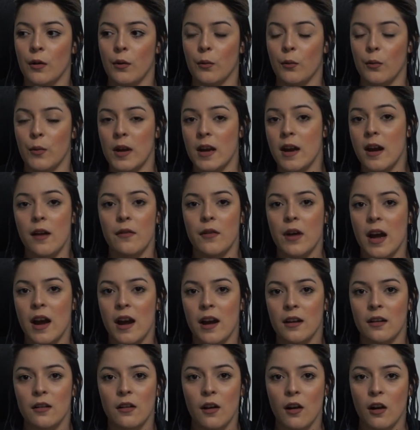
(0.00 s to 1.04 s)
We have
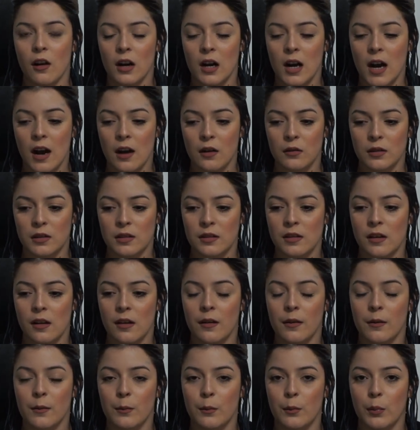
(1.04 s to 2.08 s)
had our house
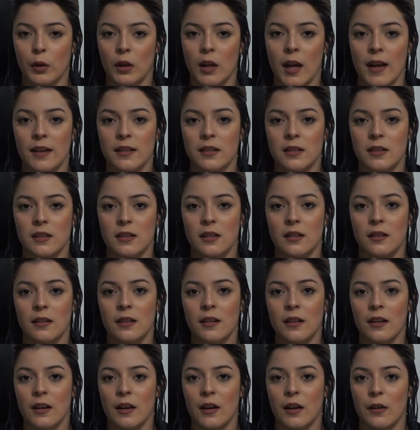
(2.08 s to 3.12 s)
blessed
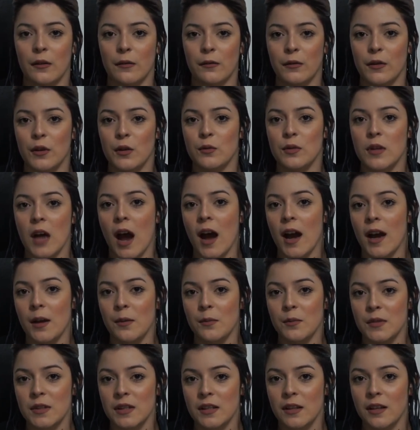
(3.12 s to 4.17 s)
a few
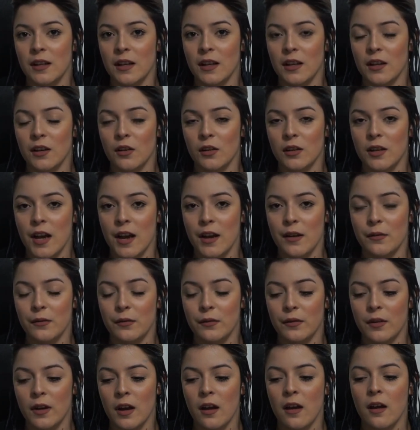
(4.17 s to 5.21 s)
times in our life.